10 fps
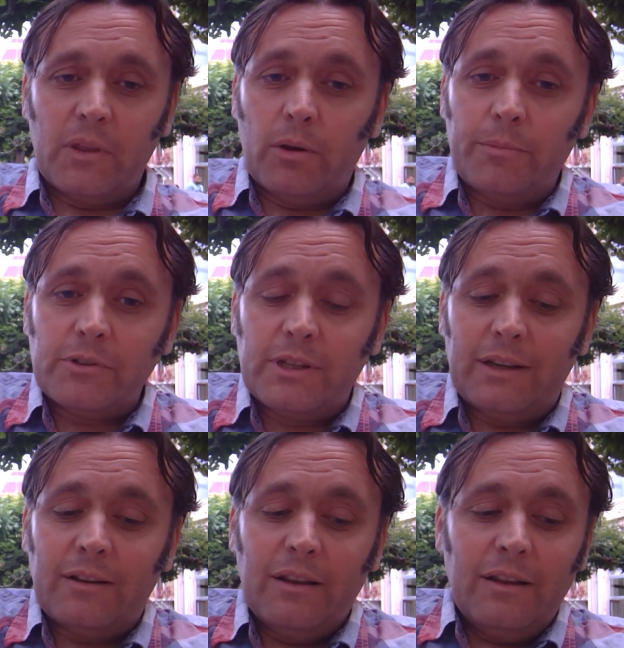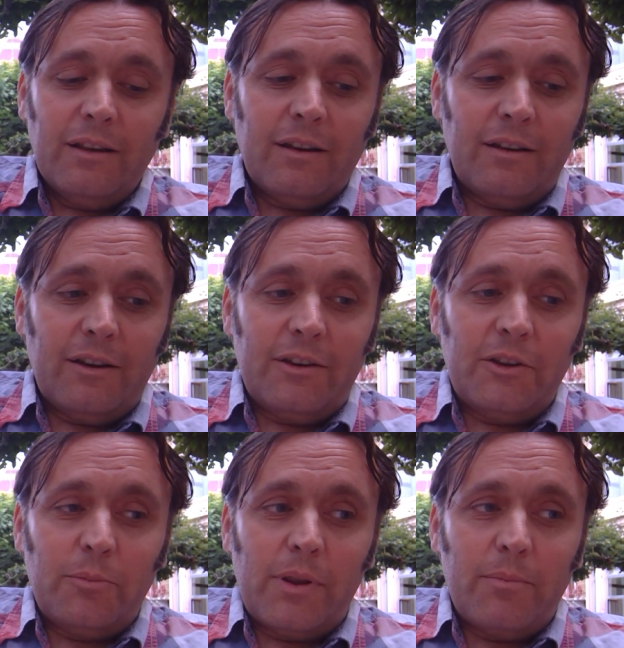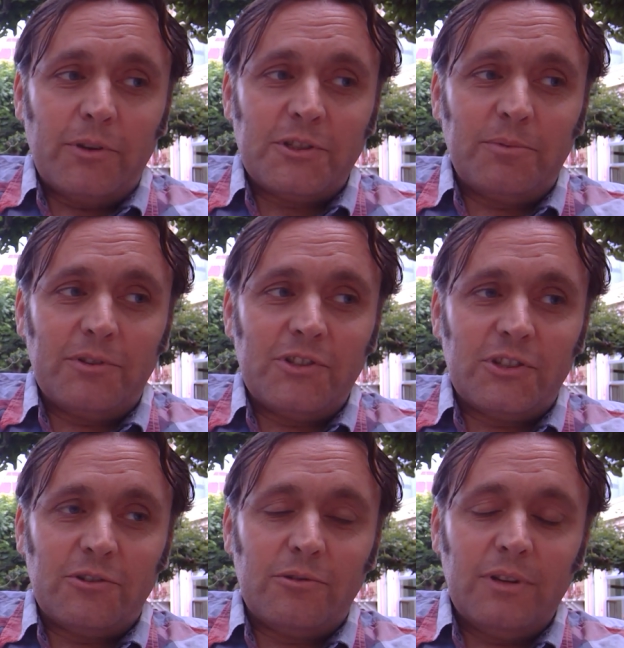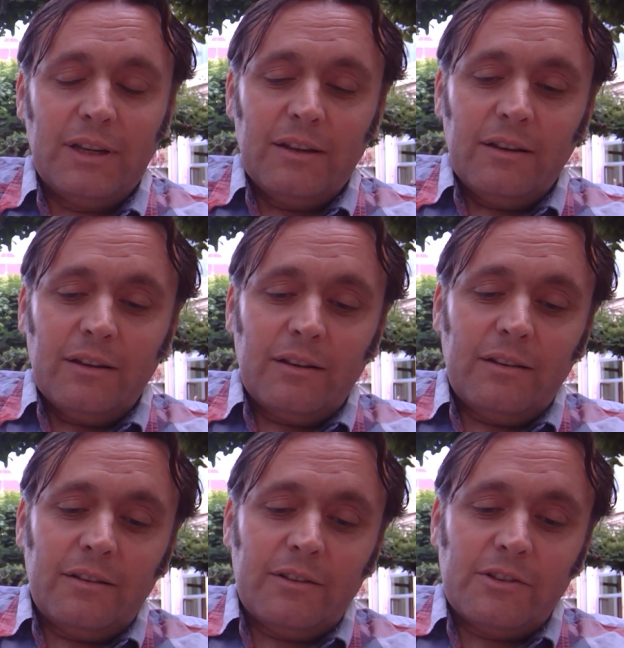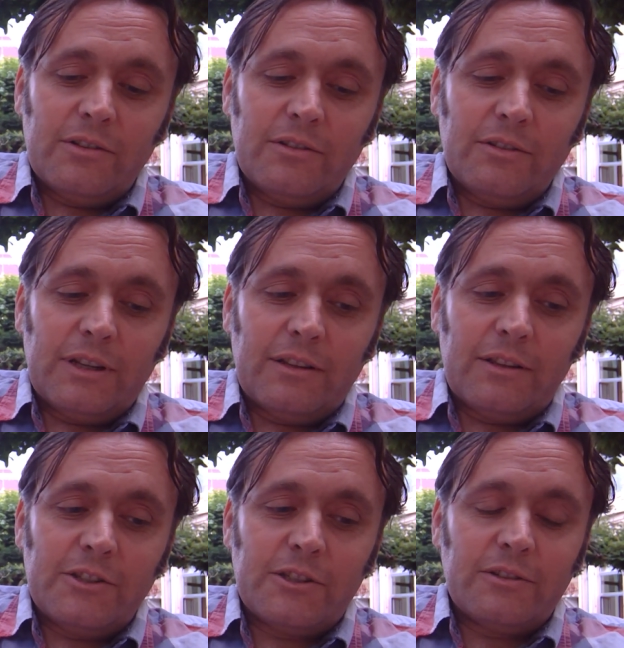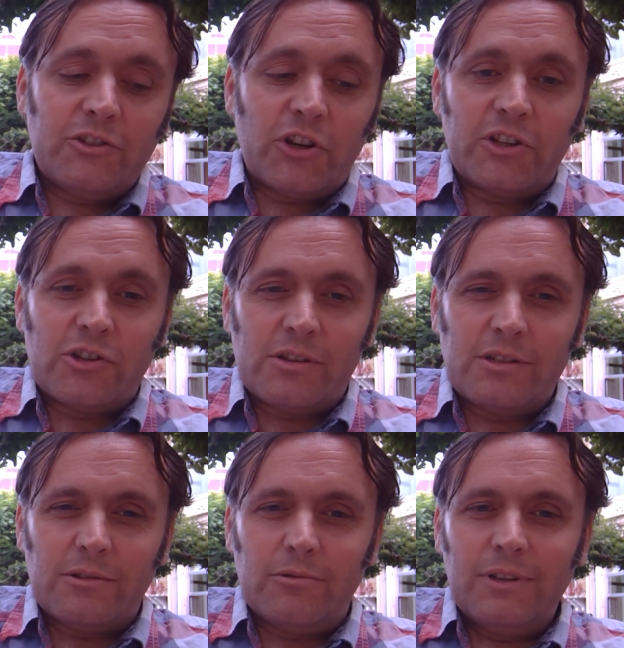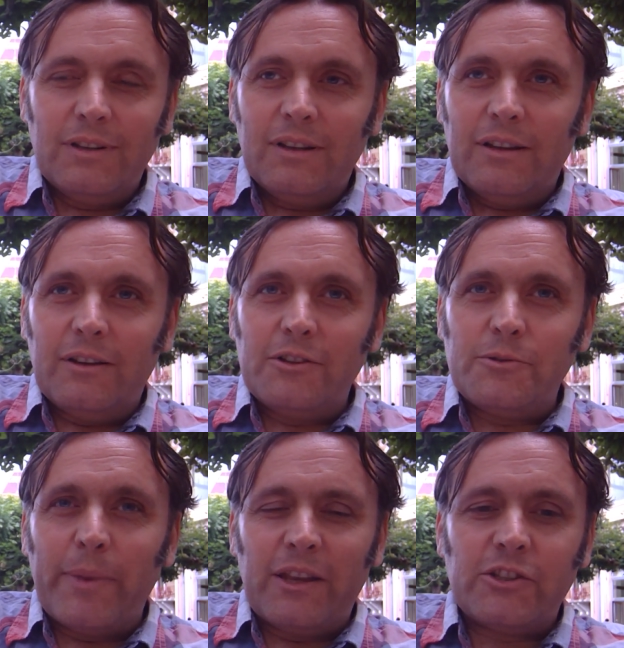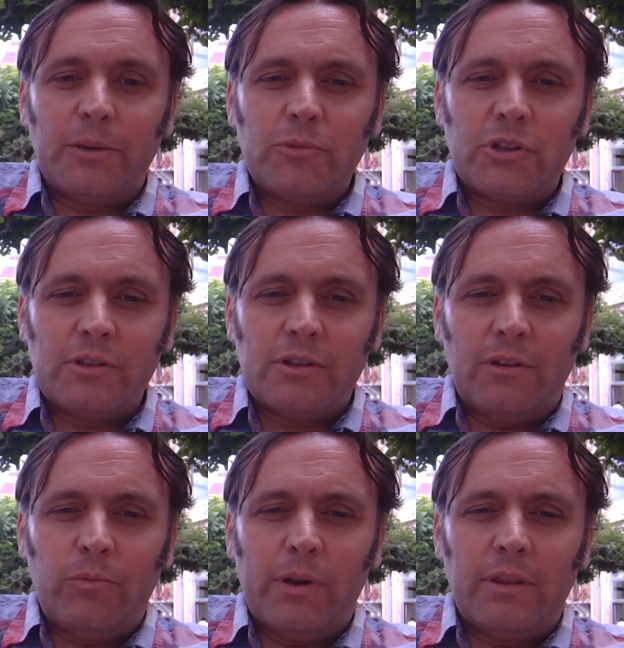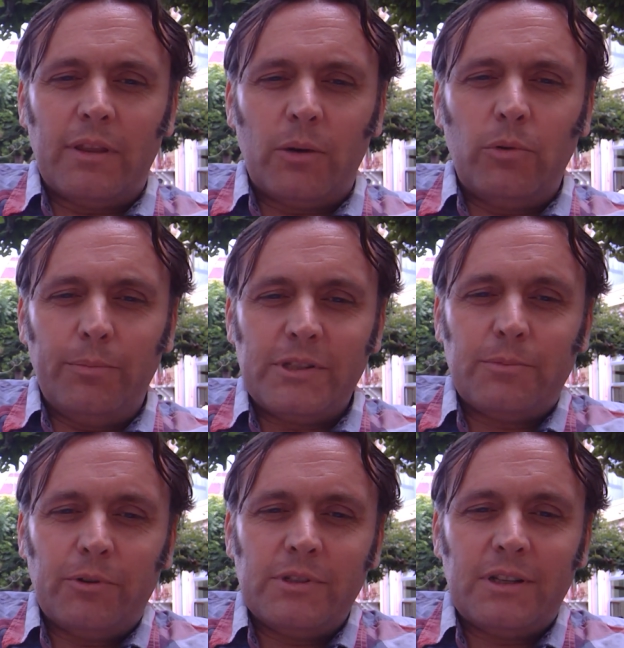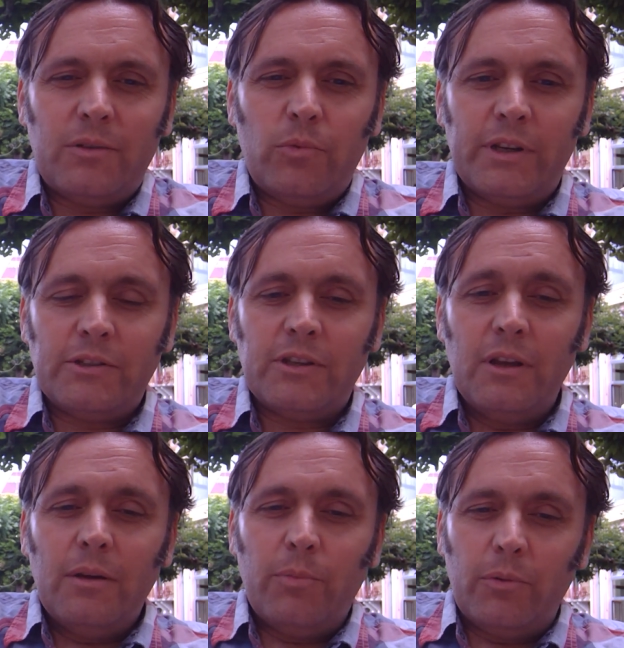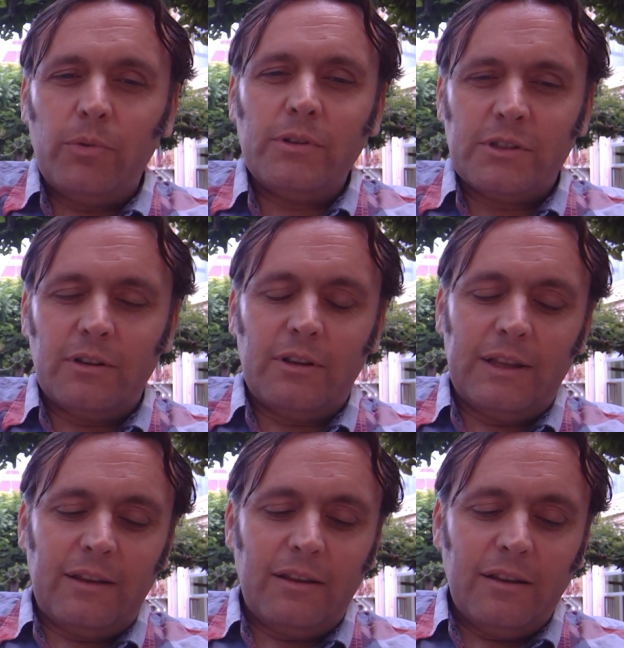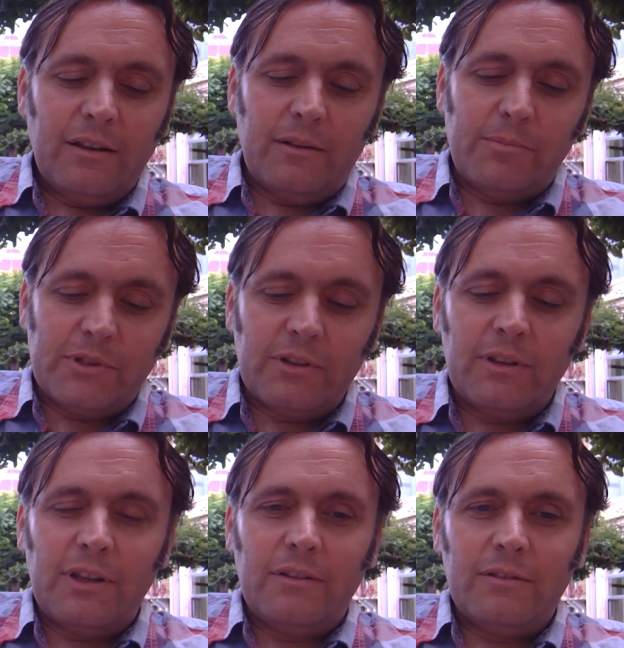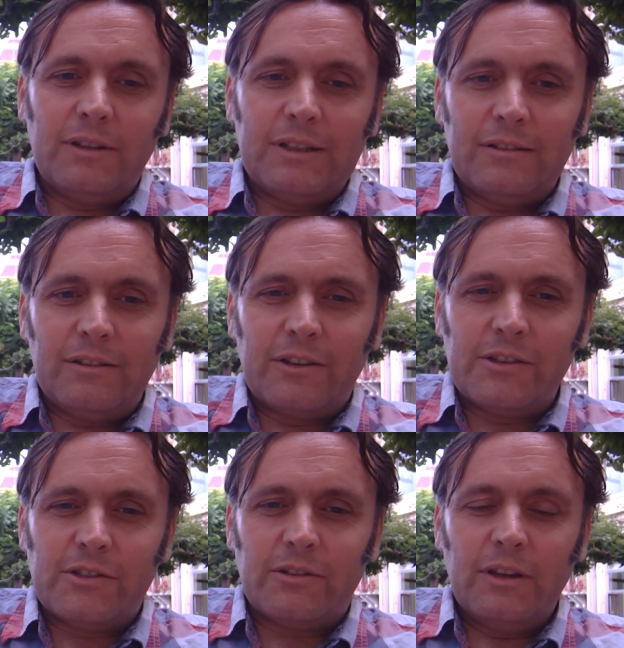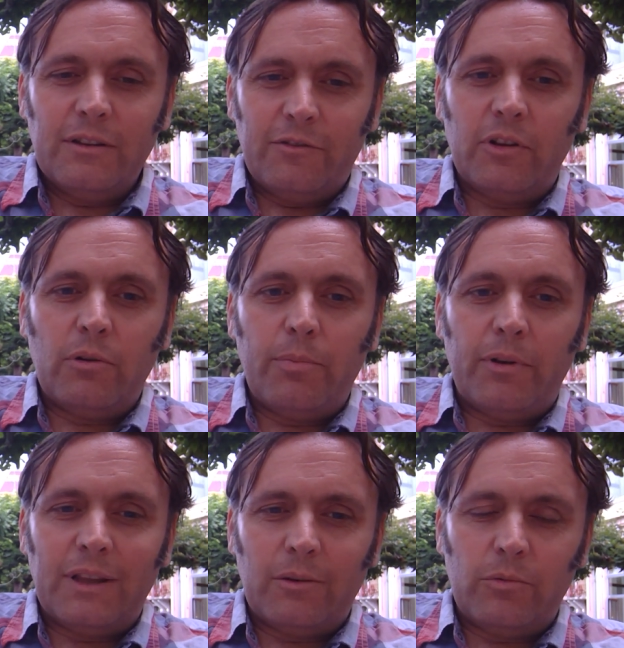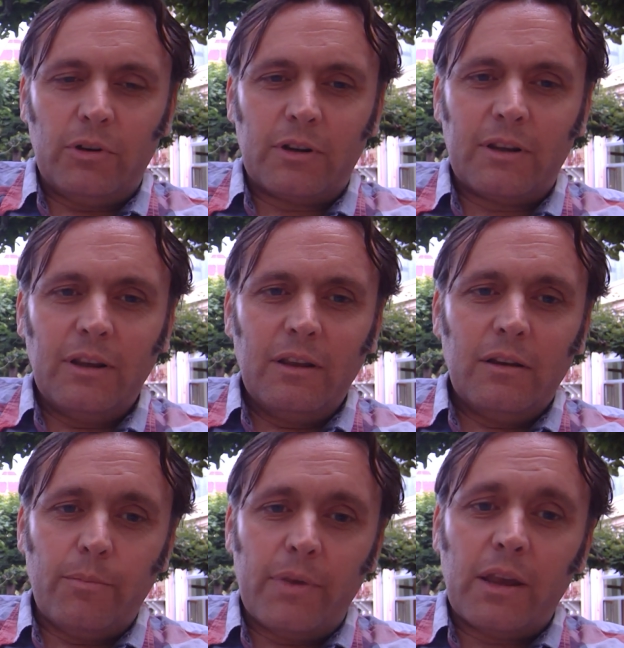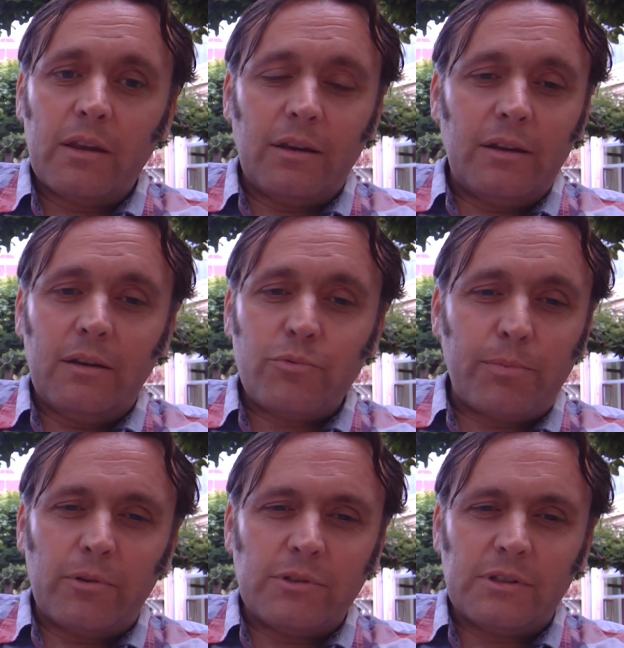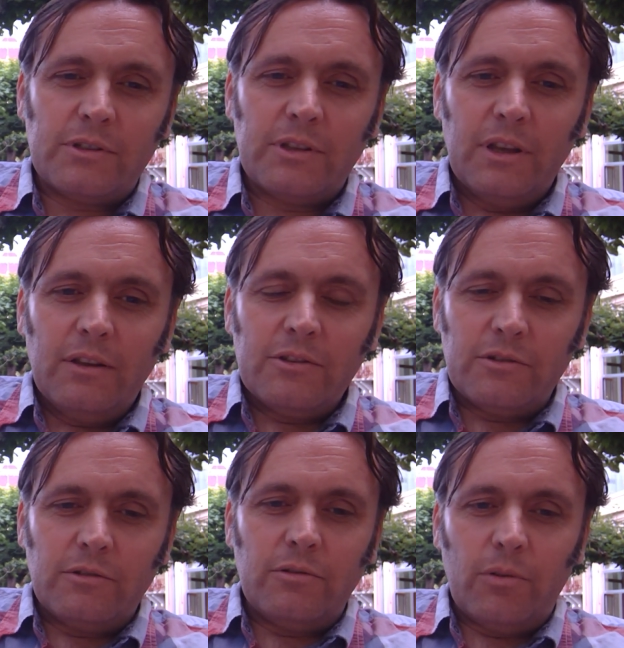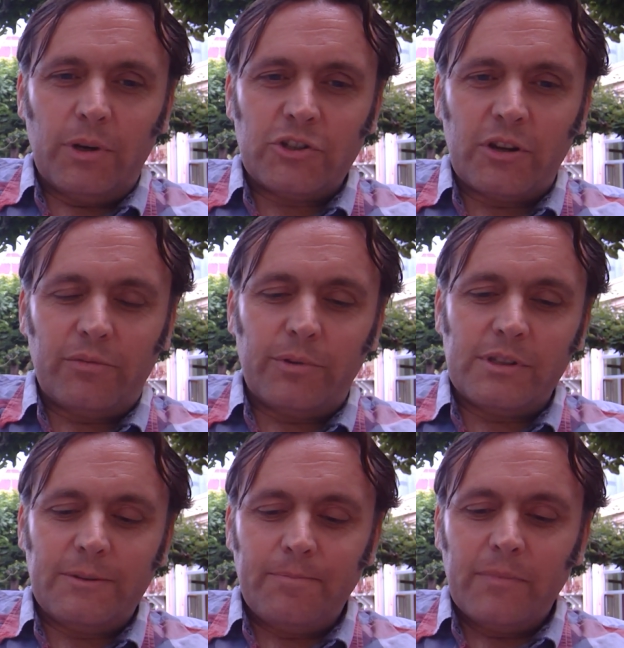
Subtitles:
Now, I'm not saying it'd be impossible to at this juncture to make assumptions of whether that will be supported in Wales, but I'll be certainly looking to follow up on that work and make proposals to the Welsh Government.